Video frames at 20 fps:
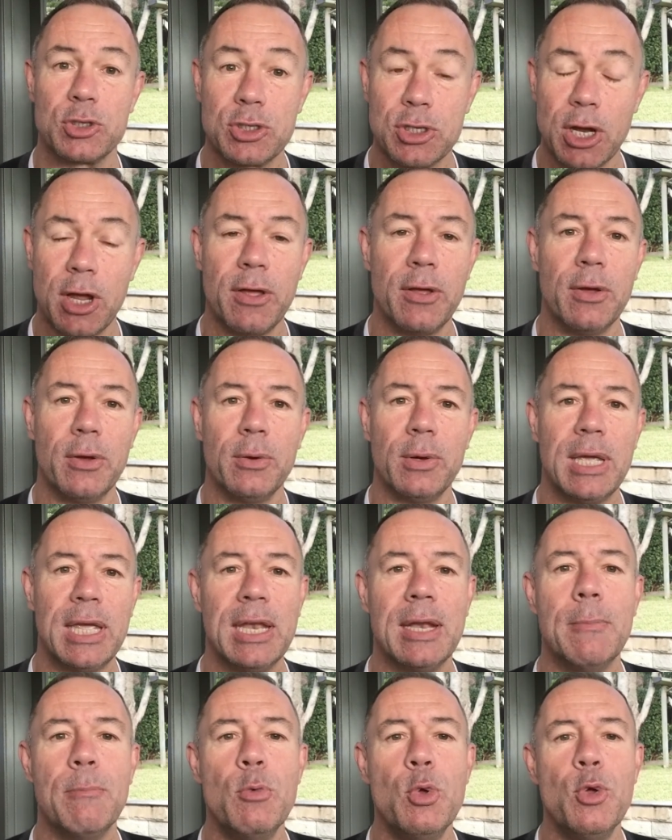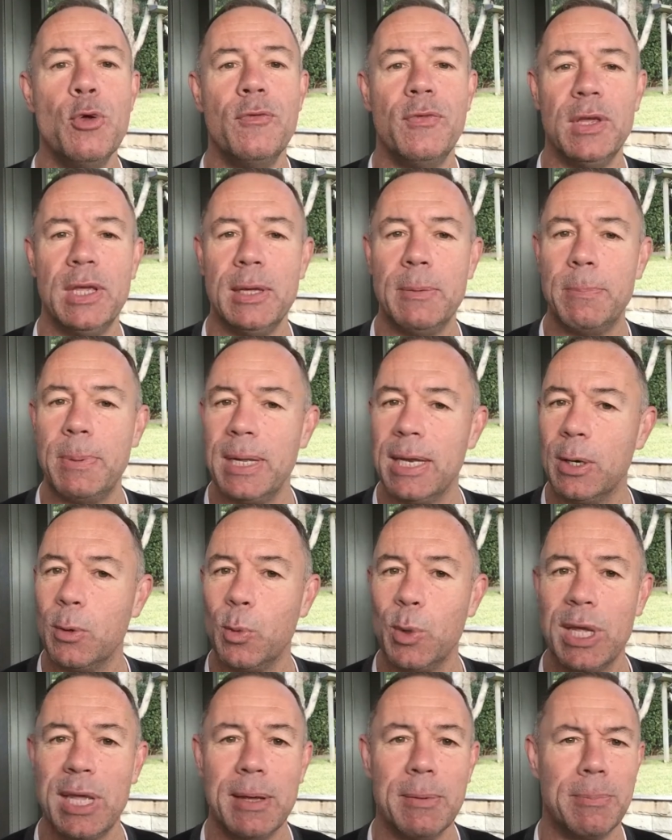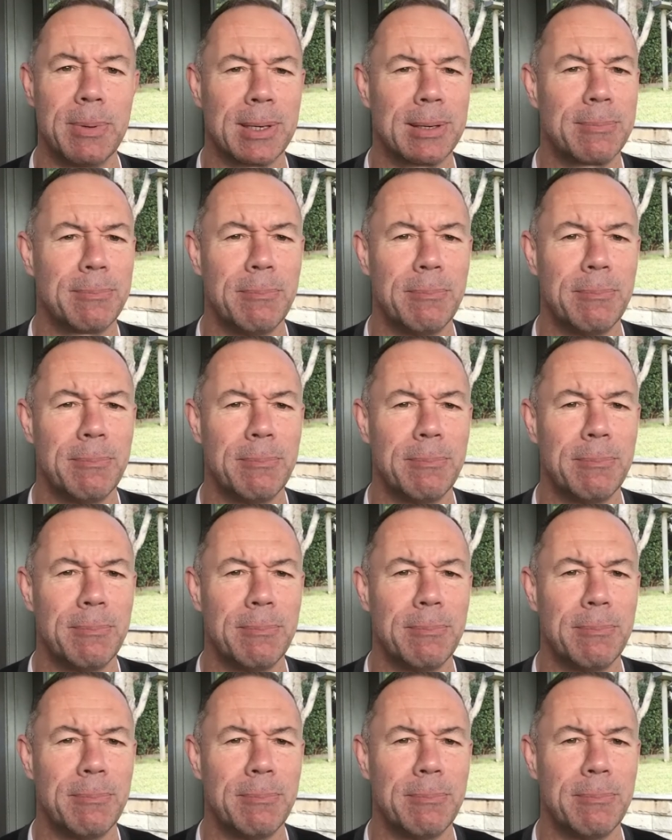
So in a movie, Peter Weir